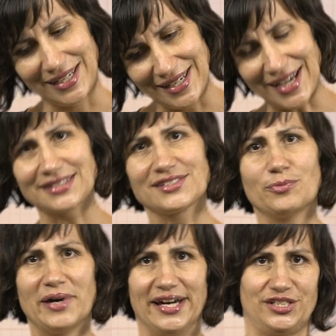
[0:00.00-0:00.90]
Not so
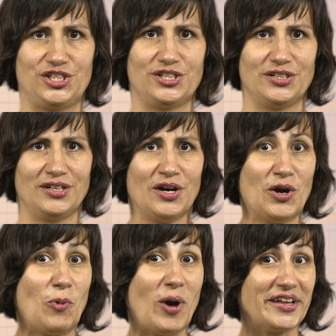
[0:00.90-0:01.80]
much.
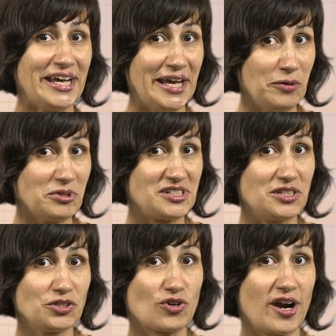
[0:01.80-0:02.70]
While the ink was
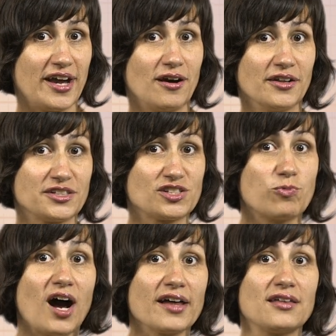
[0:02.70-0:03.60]
still drying on the
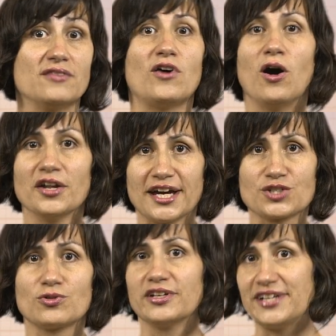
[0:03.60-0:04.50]
swath of
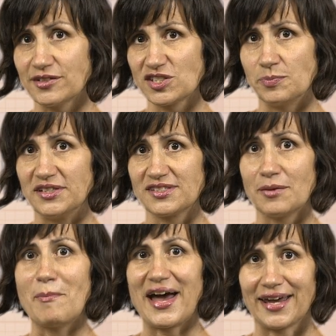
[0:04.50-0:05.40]
all-natural announcements,
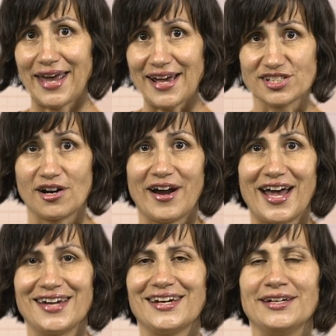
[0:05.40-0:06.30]
Madagascar
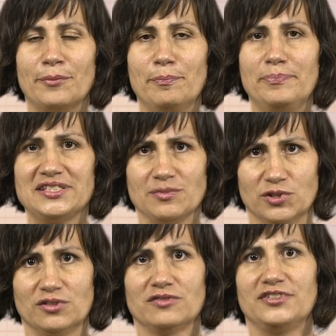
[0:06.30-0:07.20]
had an
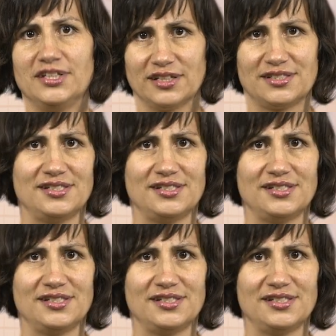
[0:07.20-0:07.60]
abysmal vanilla